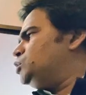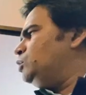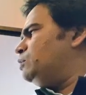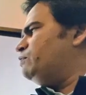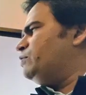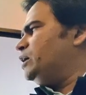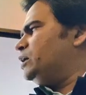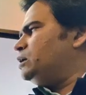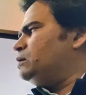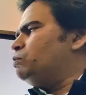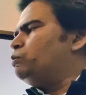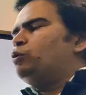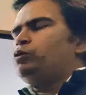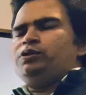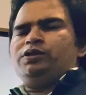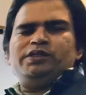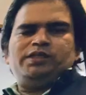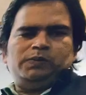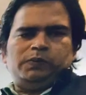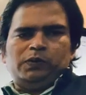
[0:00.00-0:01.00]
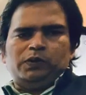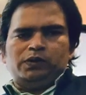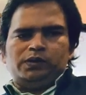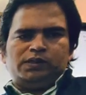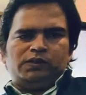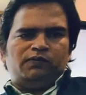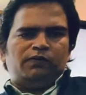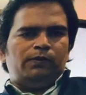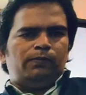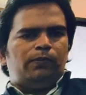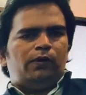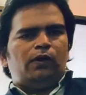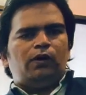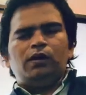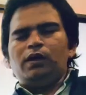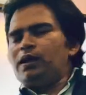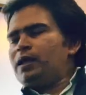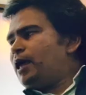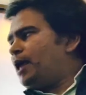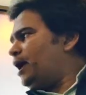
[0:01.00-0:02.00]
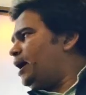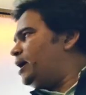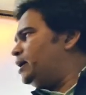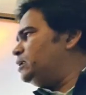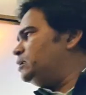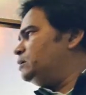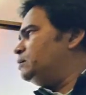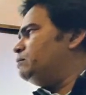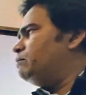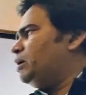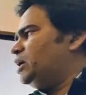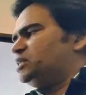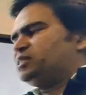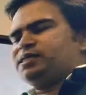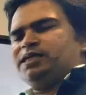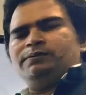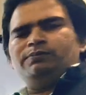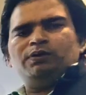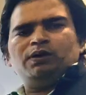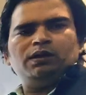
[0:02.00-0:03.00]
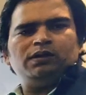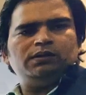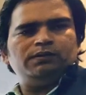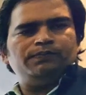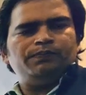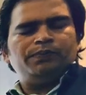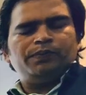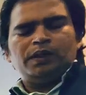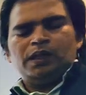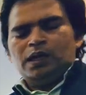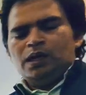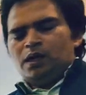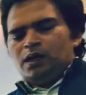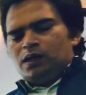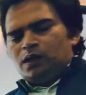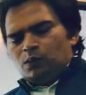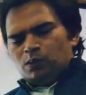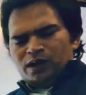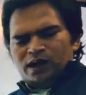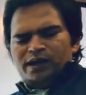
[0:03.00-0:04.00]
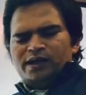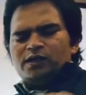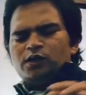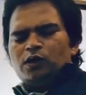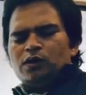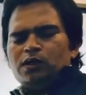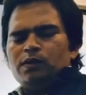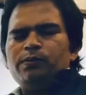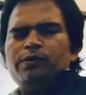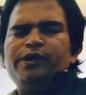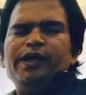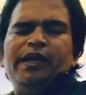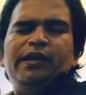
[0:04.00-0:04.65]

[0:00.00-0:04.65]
who have taken both the sports, football and basketball. Now when I talk about